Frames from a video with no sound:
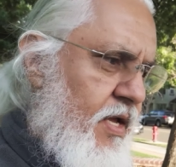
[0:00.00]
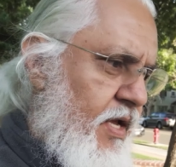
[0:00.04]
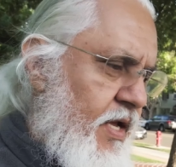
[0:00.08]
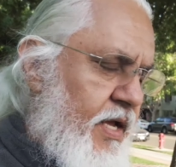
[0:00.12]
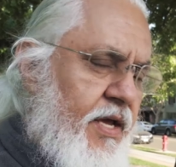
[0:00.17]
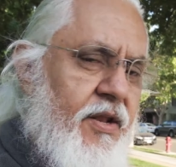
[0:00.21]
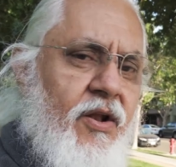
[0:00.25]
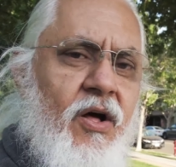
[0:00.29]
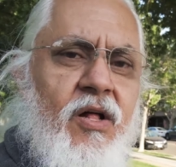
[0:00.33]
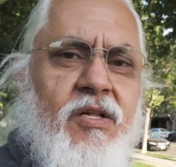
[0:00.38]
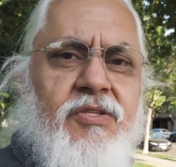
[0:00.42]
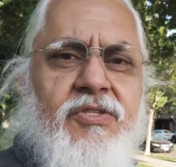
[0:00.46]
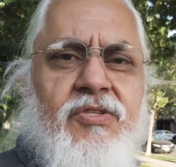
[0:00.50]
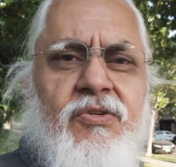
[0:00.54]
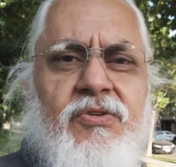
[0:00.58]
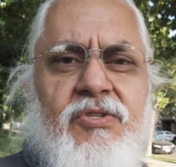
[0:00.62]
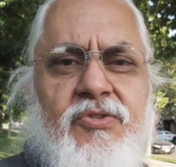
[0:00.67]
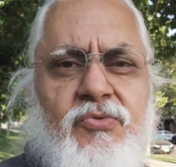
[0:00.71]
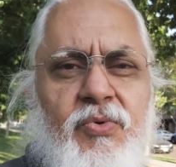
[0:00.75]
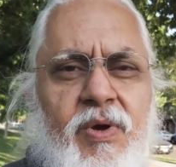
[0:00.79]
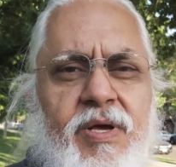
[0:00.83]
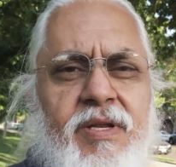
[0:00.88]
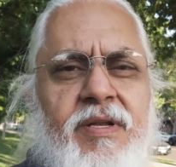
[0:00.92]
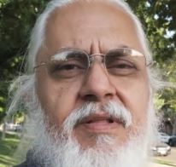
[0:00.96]
And also
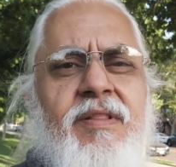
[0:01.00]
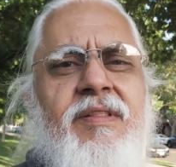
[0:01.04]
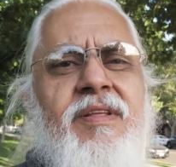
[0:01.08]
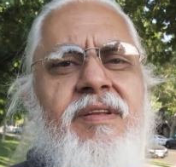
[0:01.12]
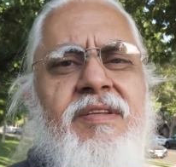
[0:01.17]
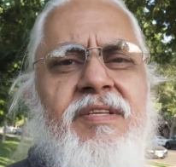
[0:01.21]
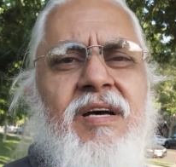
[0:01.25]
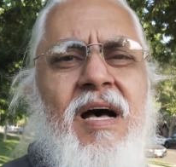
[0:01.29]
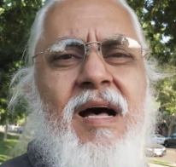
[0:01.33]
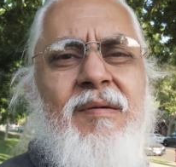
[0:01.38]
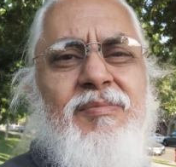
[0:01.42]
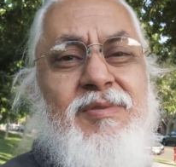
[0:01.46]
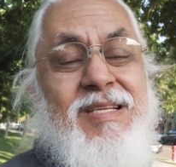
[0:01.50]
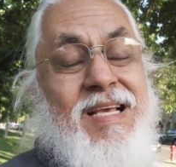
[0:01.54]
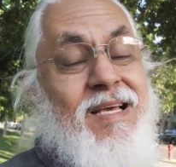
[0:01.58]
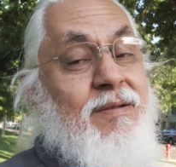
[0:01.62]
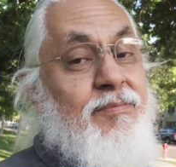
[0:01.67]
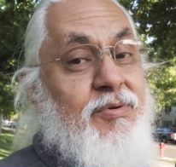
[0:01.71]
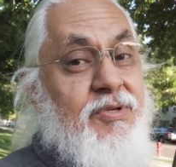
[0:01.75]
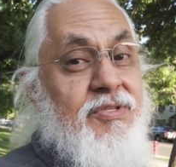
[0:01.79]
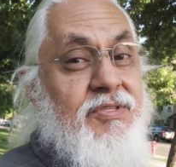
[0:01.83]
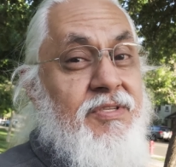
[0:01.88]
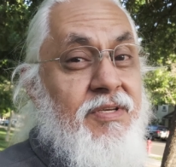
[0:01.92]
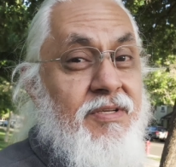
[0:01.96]
is rated in the top
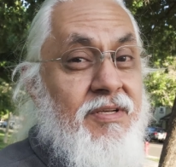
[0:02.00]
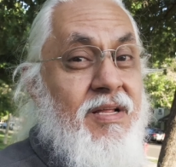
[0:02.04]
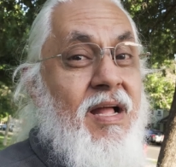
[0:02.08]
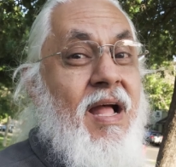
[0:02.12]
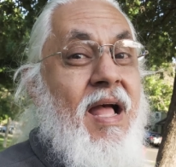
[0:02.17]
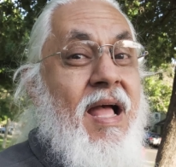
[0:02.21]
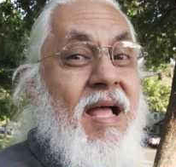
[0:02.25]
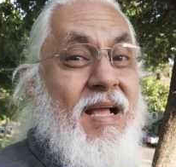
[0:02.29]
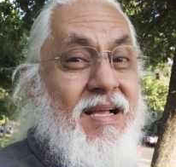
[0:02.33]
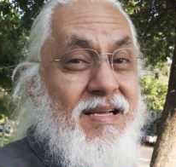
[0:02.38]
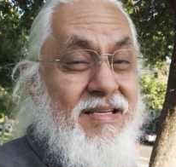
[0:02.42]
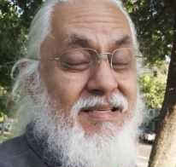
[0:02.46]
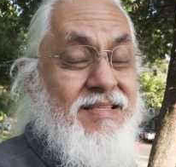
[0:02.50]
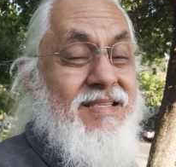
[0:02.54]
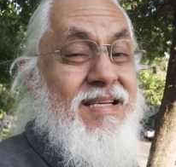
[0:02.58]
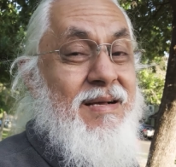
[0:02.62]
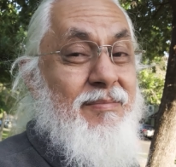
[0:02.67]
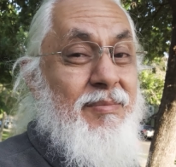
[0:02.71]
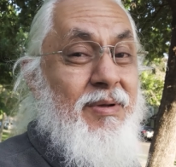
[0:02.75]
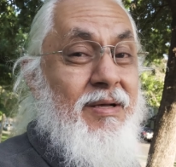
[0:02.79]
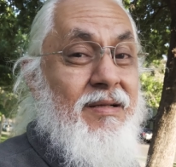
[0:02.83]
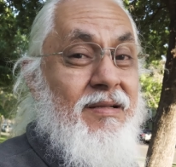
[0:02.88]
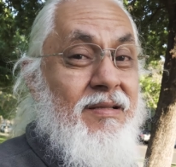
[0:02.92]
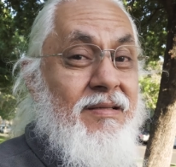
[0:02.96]
10%
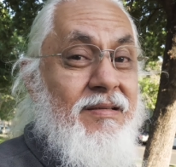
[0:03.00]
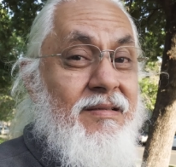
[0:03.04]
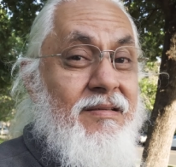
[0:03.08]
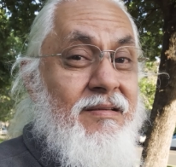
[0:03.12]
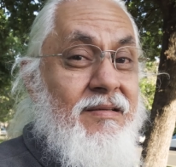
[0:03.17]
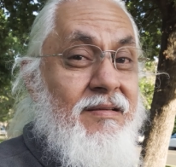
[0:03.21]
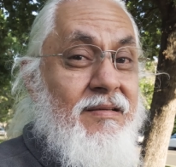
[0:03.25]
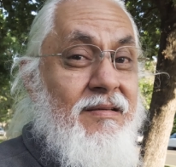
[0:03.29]
academically